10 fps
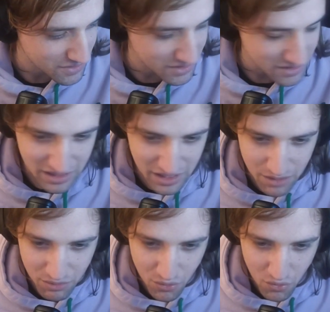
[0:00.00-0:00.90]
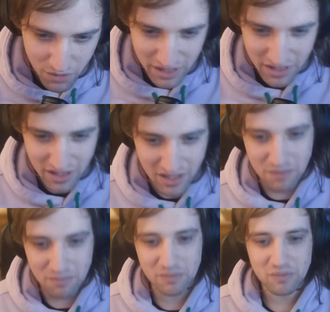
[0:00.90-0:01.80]
of it to keep with the 1 million
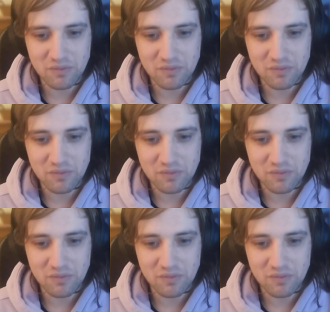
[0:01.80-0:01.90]
theme.